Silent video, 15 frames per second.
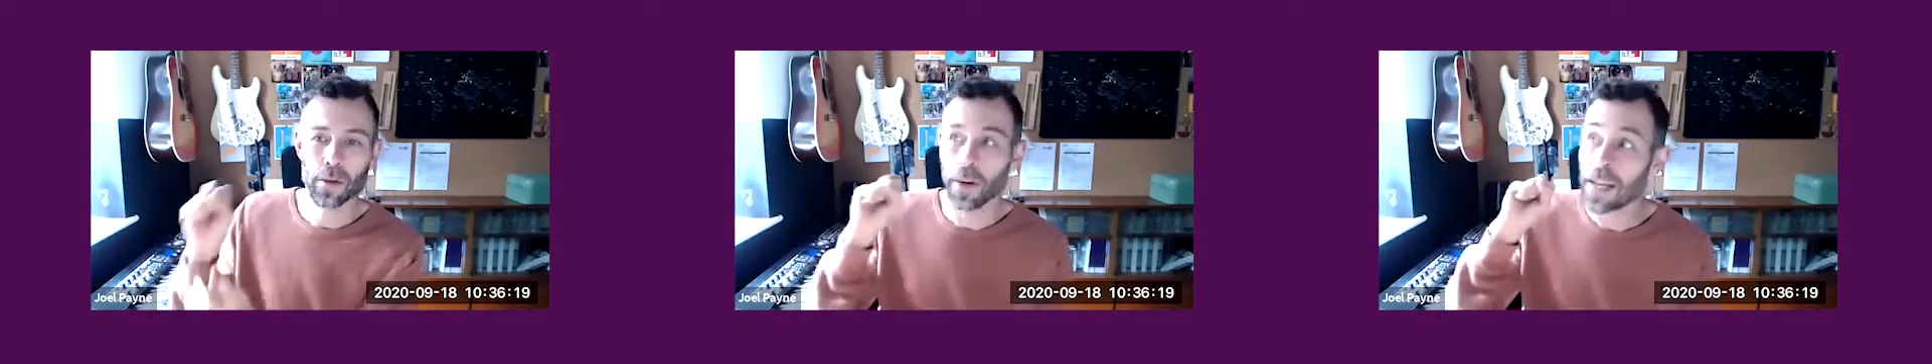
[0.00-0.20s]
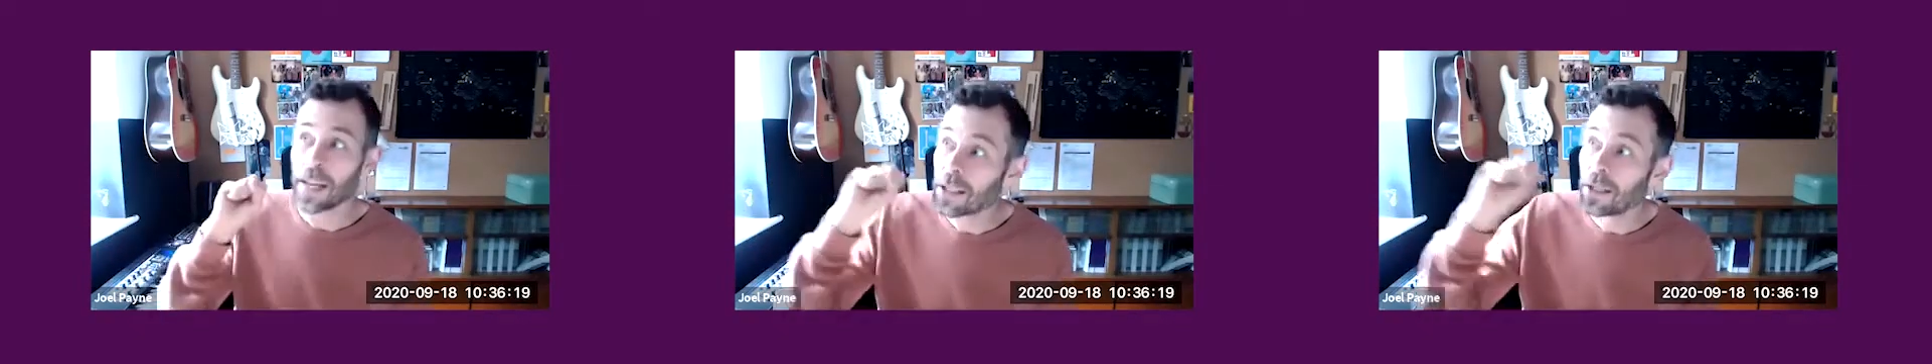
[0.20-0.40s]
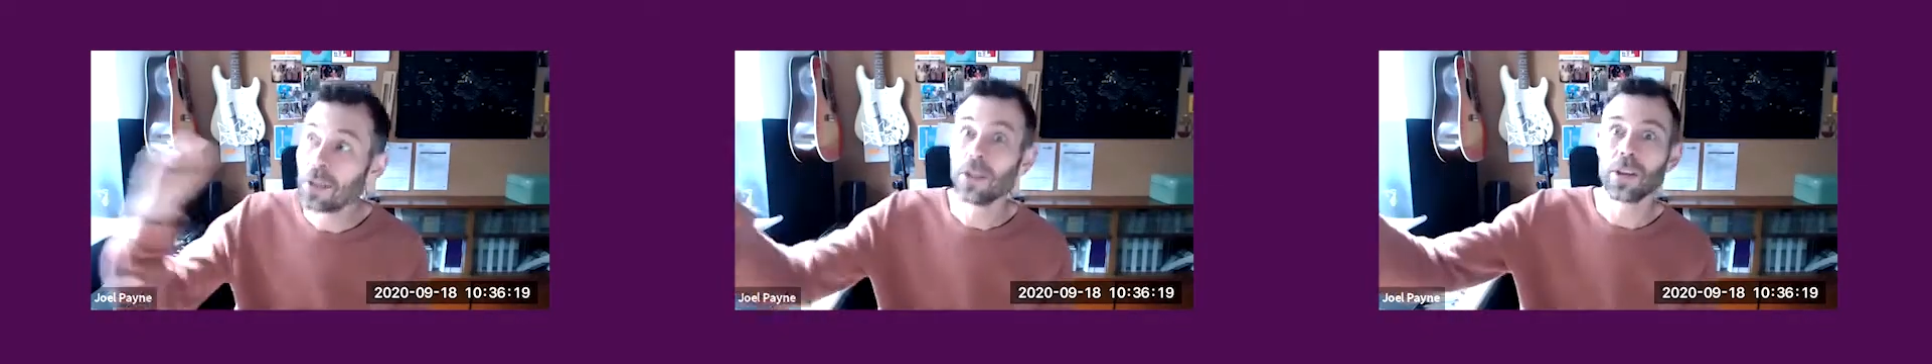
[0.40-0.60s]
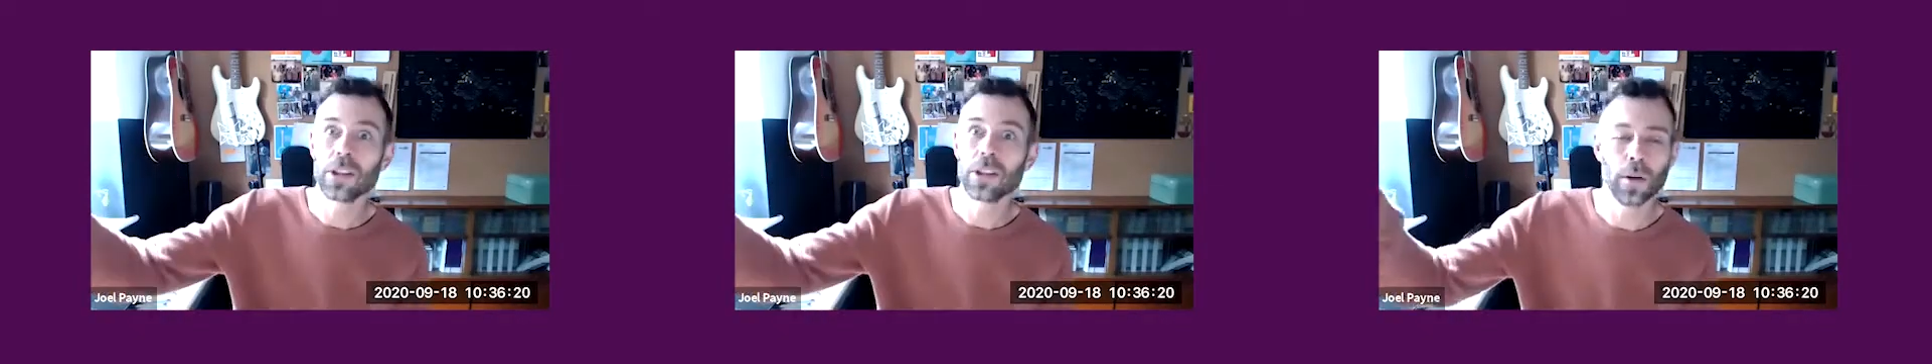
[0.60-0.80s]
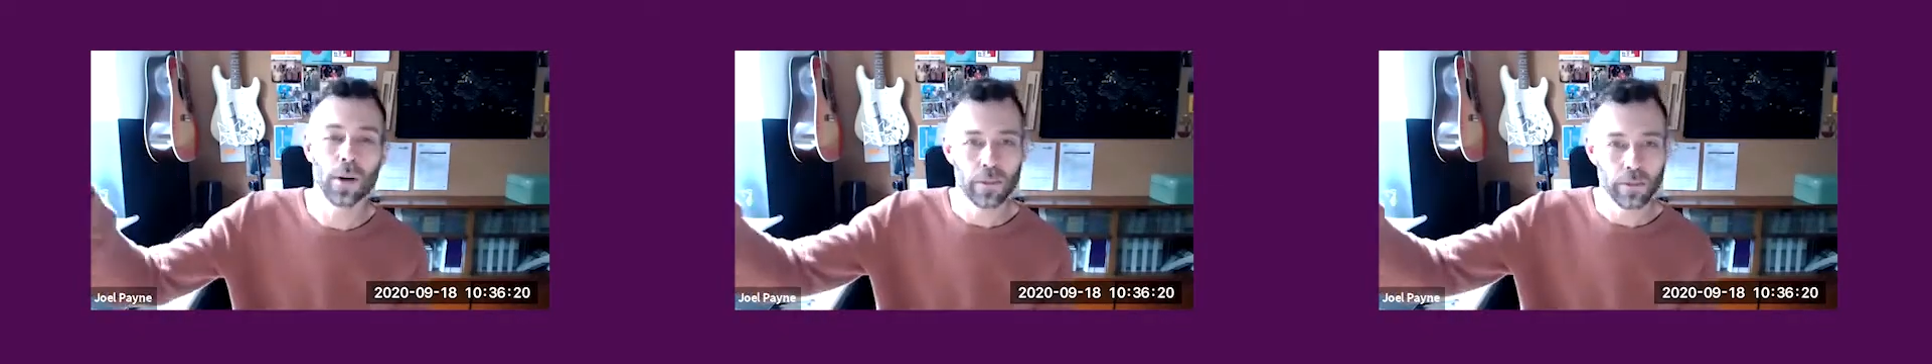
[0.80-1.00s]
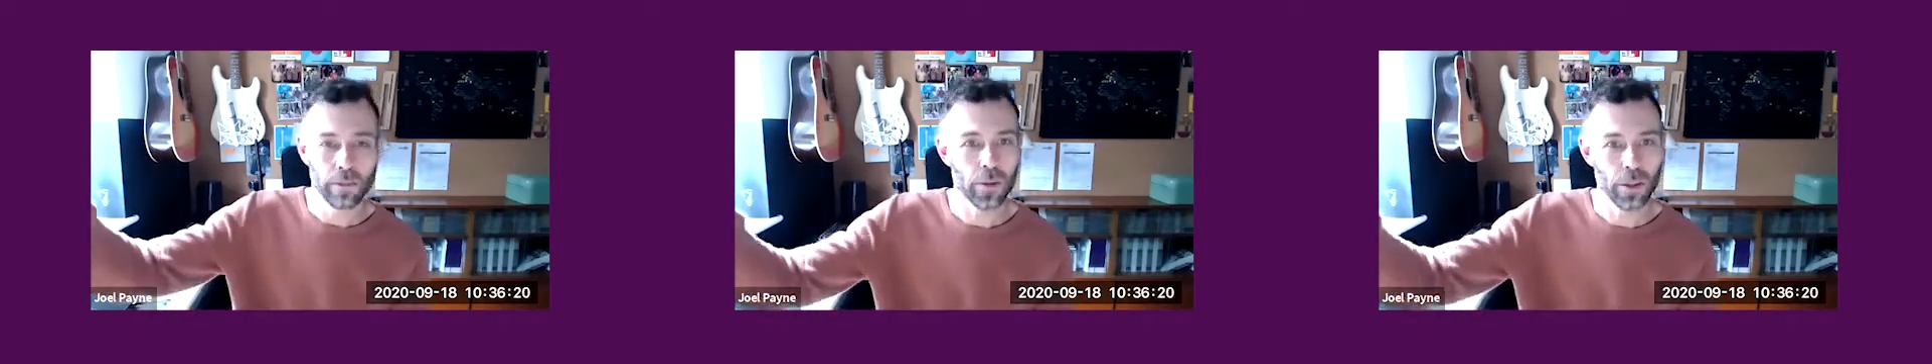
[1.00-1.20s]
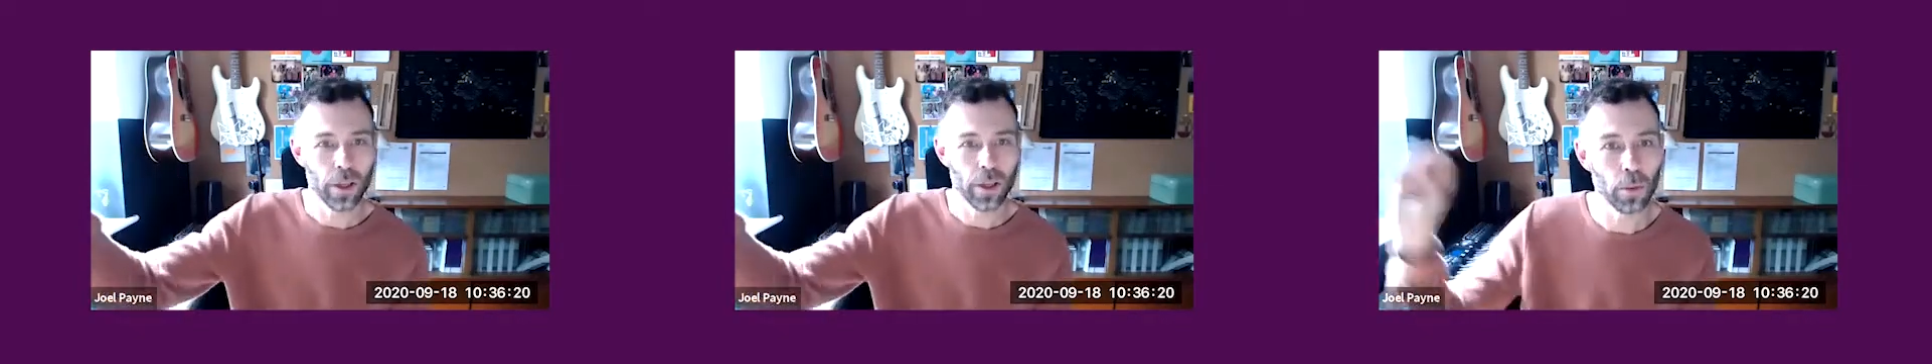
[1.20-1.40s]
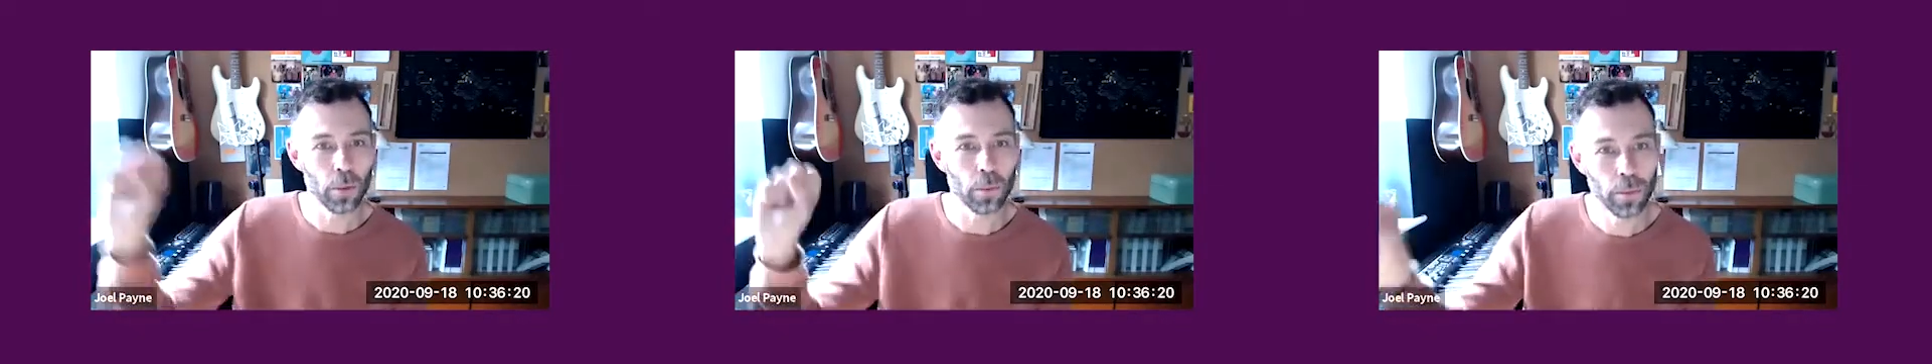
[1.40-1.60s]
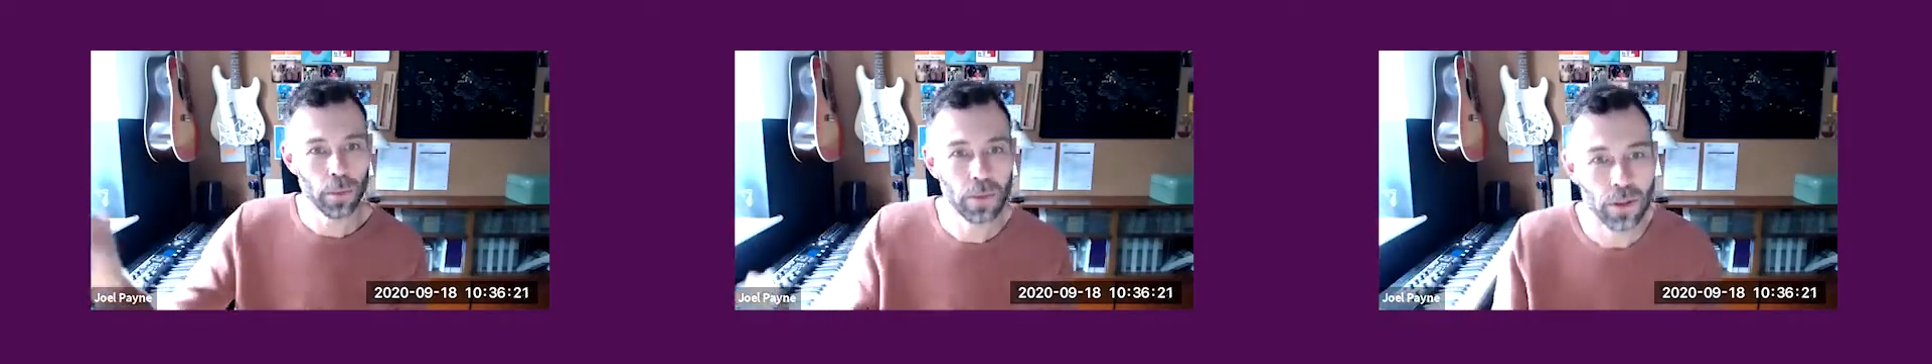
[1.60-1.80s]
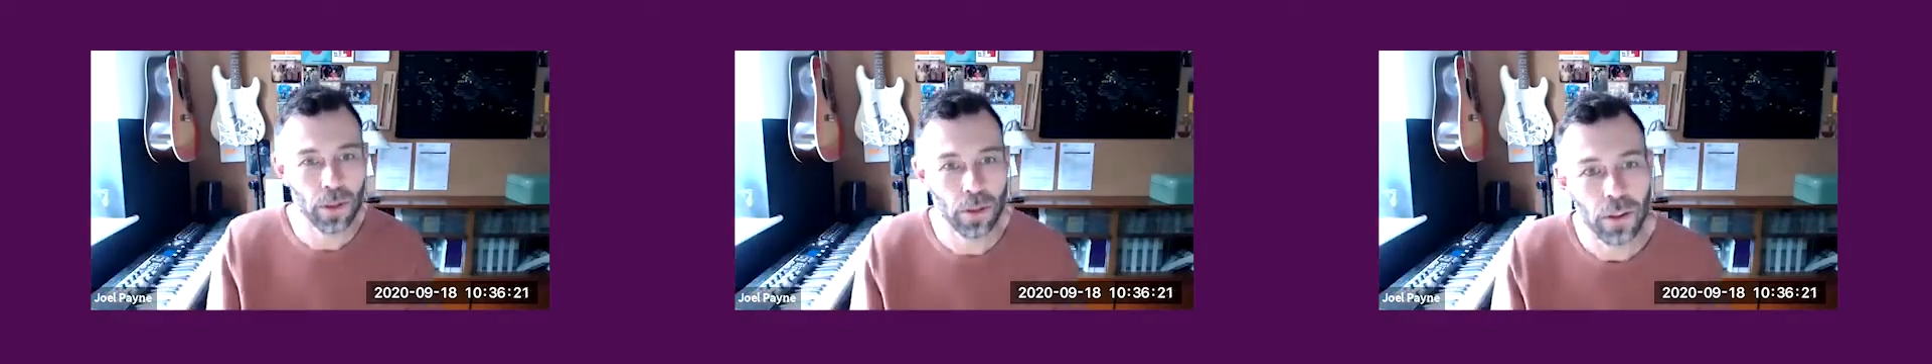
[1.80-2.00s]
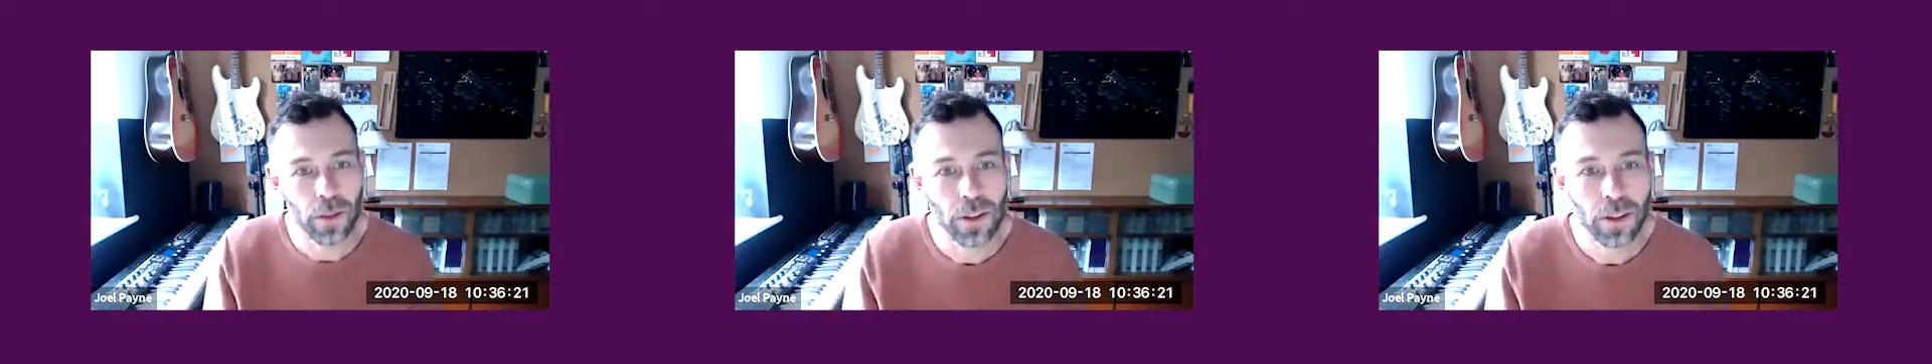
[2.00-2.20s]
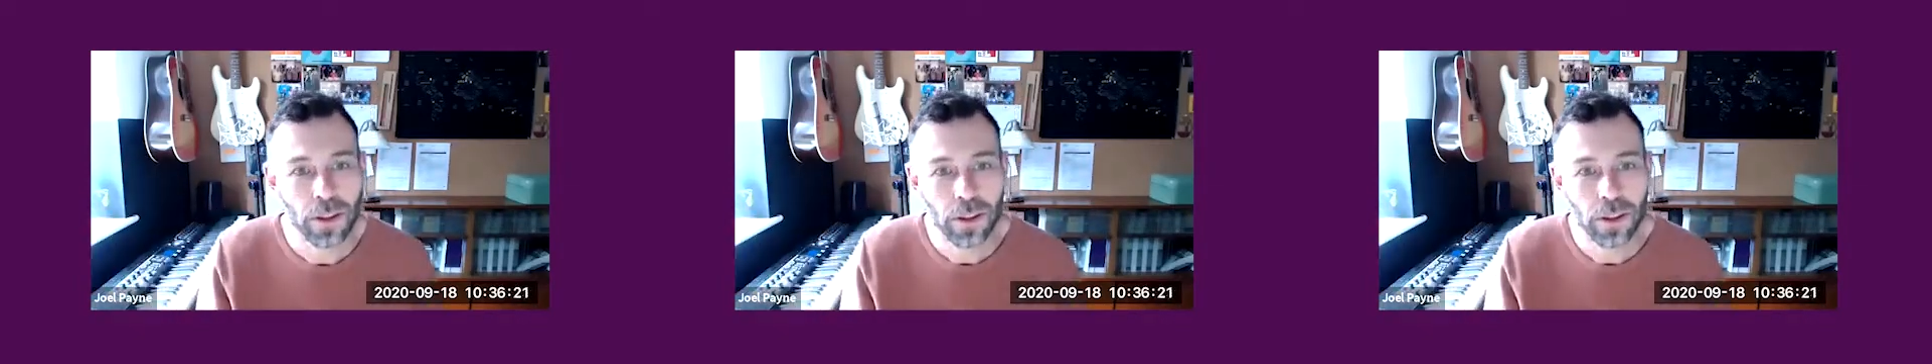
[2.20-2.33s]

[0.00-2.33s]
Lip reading: or let's look to our future hope songs.